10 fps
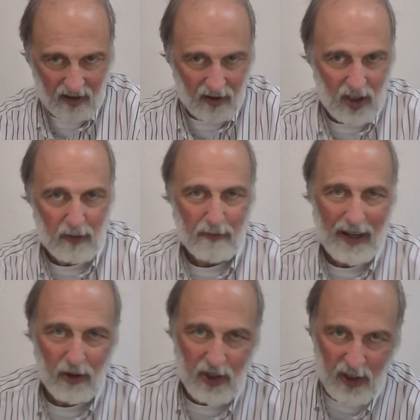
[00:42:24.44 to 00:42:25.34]

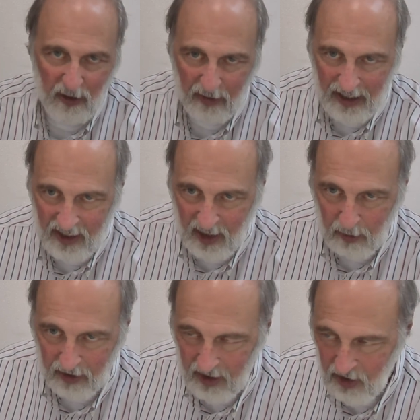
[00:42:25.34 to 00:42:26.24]
spouses of my
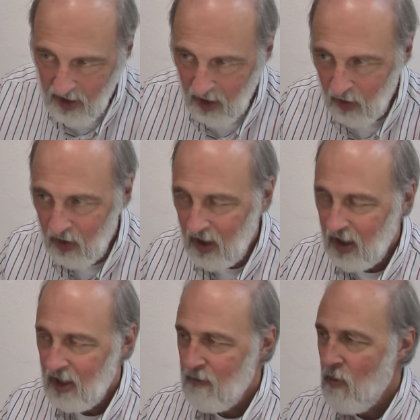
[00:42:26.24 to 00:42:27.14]
siblings go,
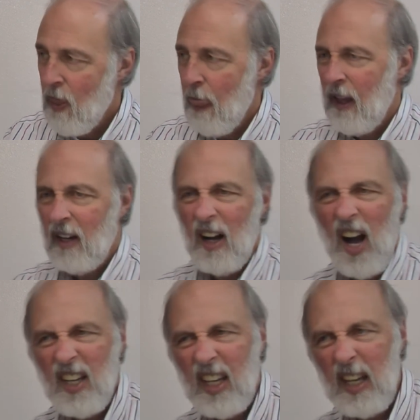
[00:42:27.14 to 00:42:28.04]

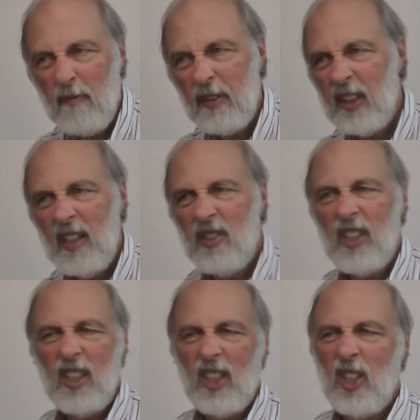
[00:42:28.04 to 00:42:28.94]
I can't believe she
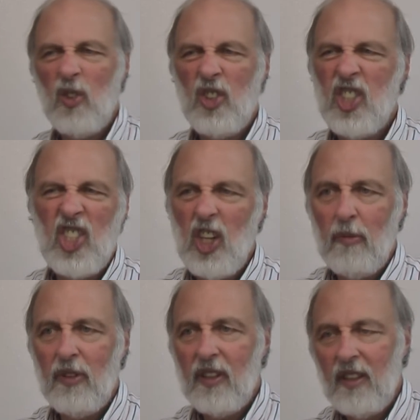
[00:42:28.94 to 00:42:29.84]
is so
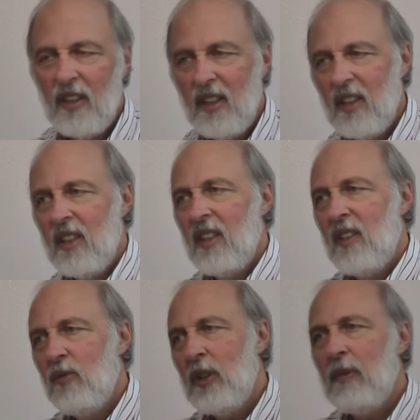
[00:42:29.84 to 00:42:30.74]
stubborn.
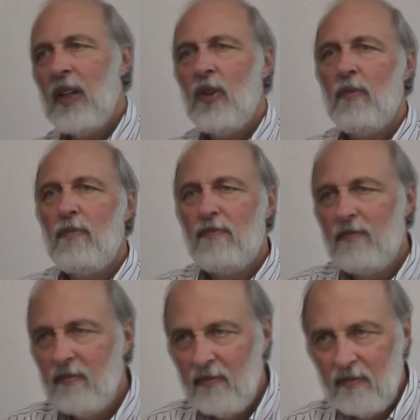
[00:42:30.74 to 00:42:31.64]
And one of my other
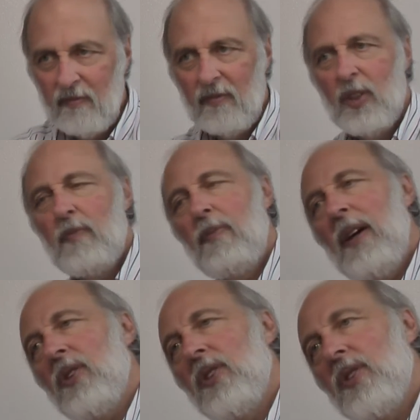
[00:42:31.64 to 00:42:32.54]

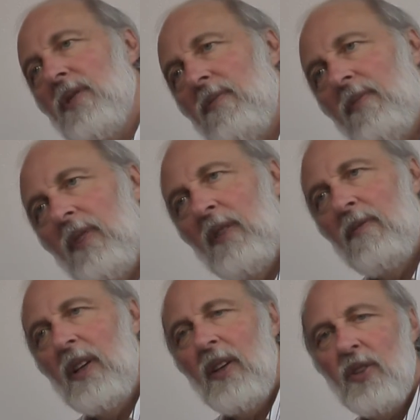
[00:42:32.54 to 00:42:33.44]
spouses of
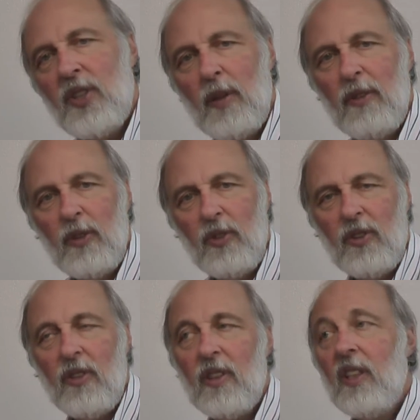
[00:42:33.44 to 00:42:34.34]
my other siblings will
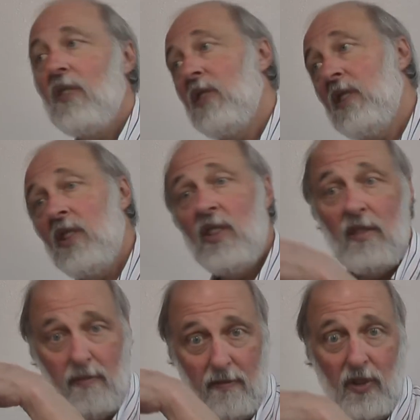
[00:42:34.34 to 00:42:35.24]
turn to say, well, you
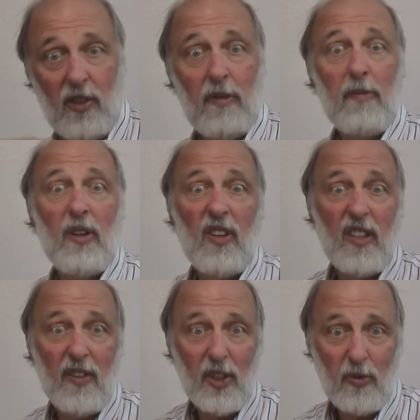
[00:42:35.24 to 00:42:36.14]
should be married to
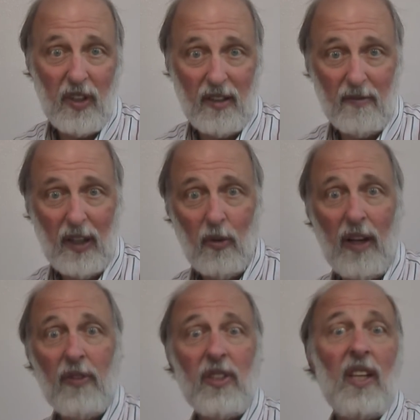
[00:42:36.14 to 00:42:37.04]
this one. My
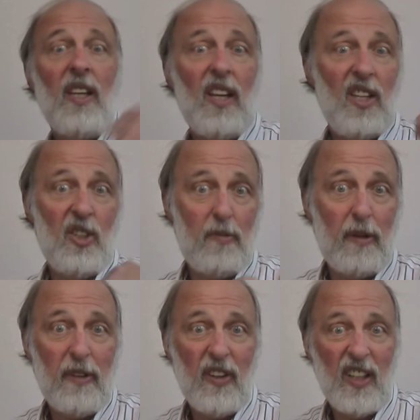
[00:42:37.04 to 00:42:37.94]
wife will say, yeah, you should be
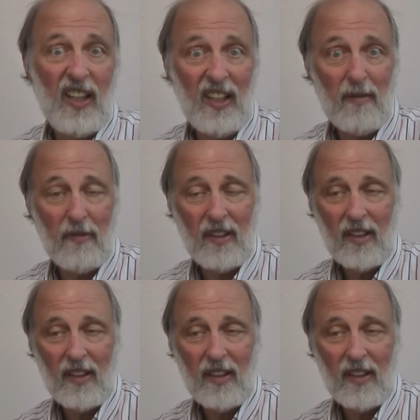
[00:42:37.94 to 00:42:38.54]
married to him.